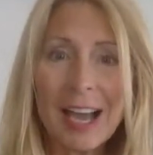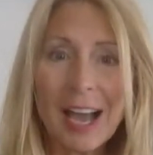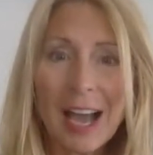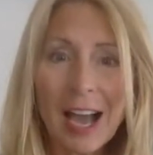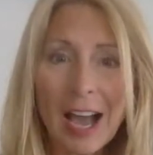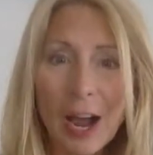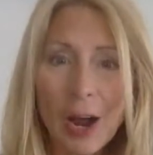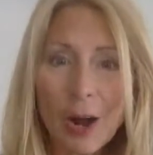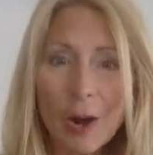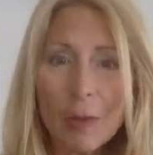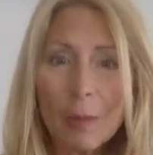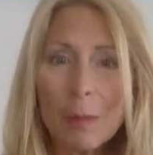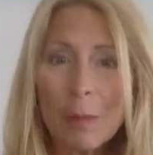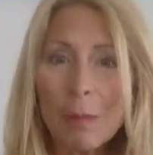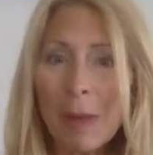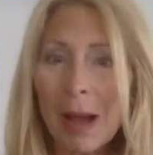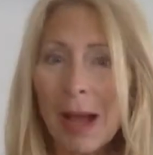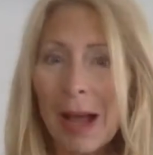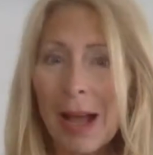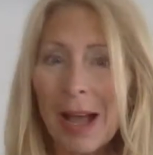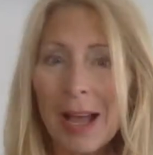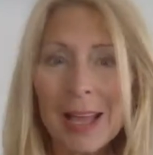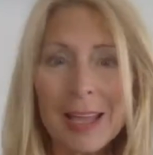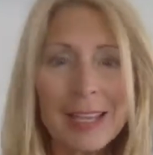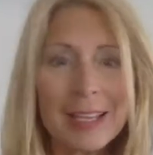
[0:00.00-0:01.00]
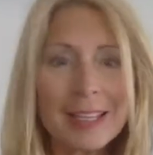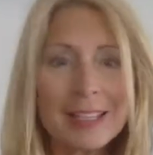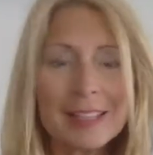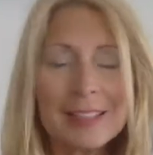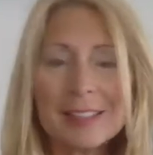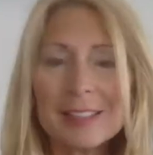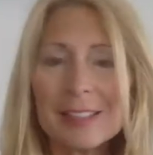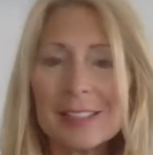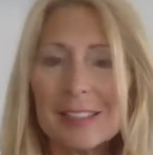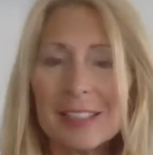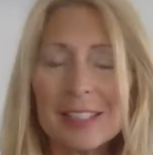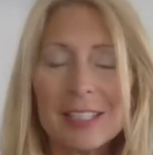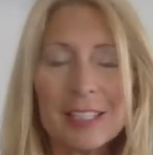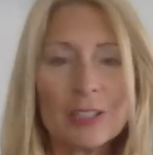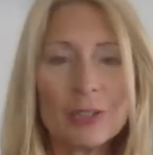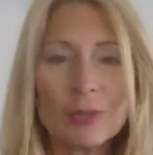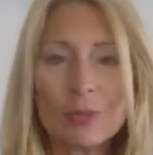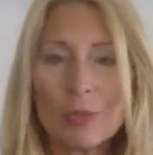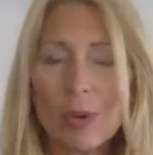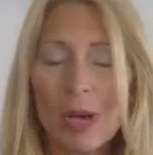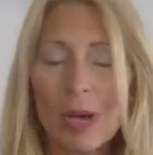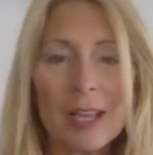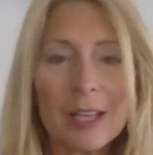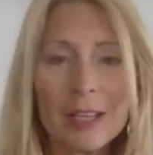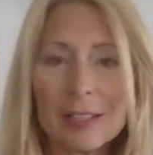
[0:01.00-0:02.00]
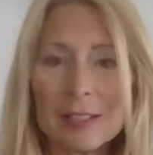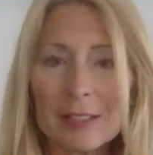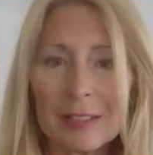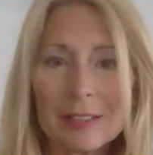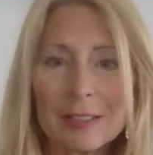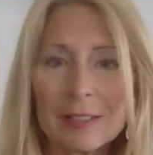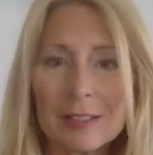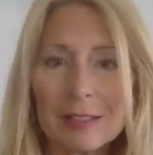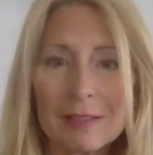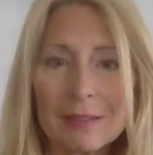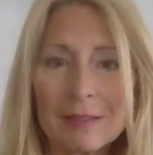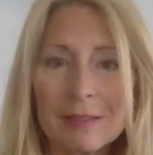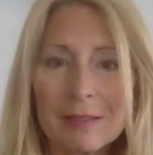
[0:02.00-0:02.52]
Our minds need a rest.